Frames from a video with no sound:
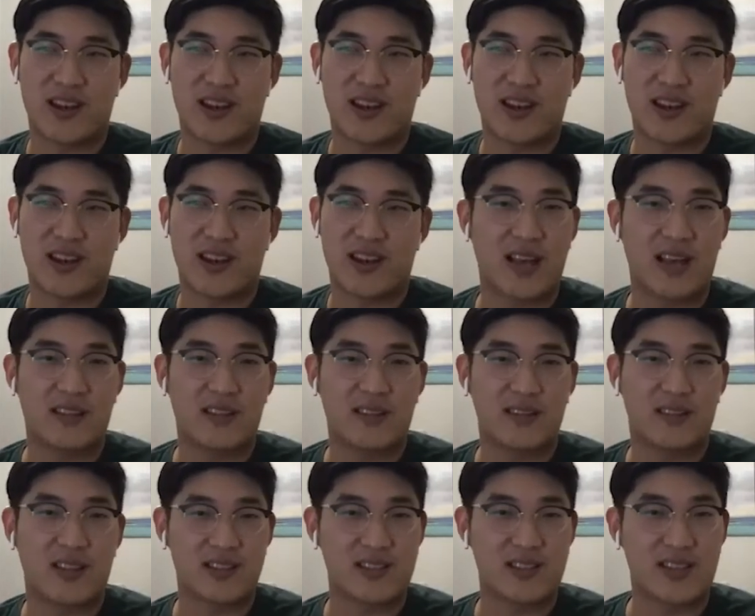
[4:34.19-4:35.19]
another
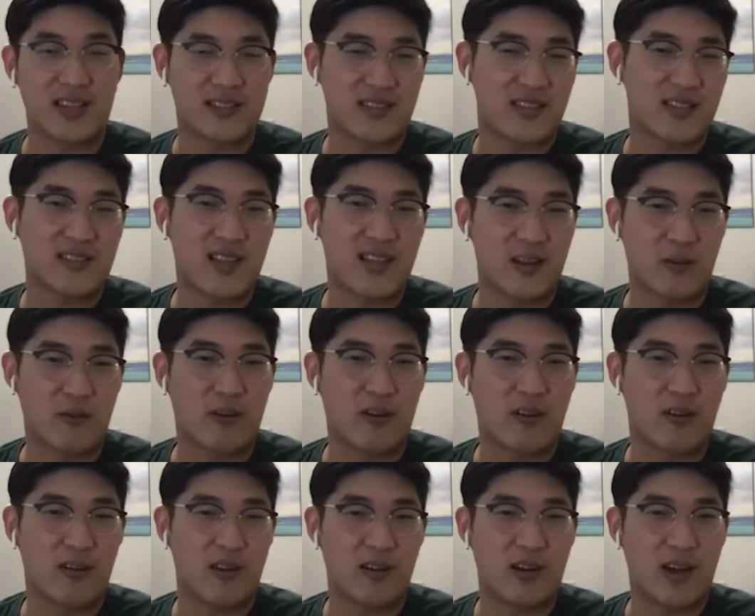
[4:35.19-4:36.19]
branch that doesn't
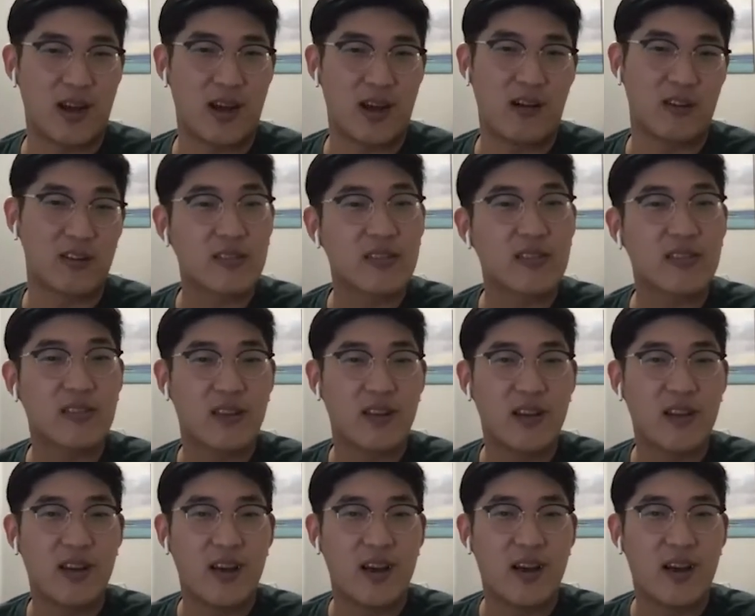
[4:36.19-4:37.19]
exist anywhere
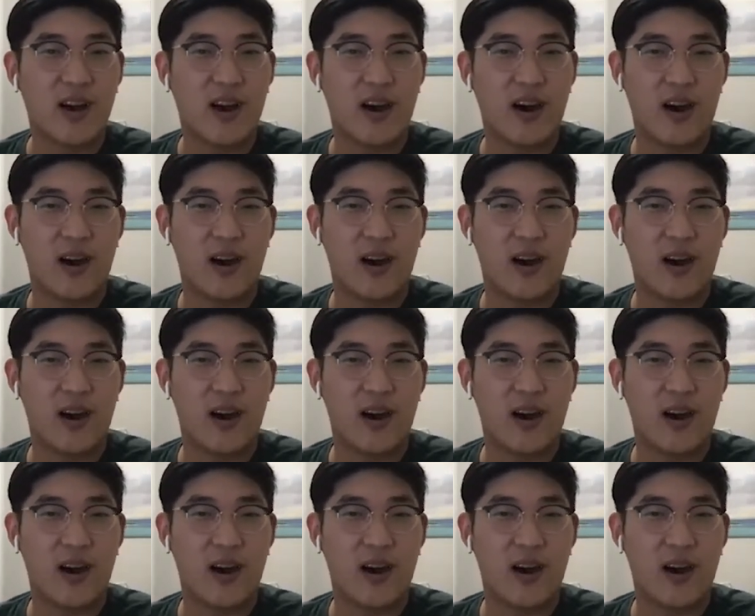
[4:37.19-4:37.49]
else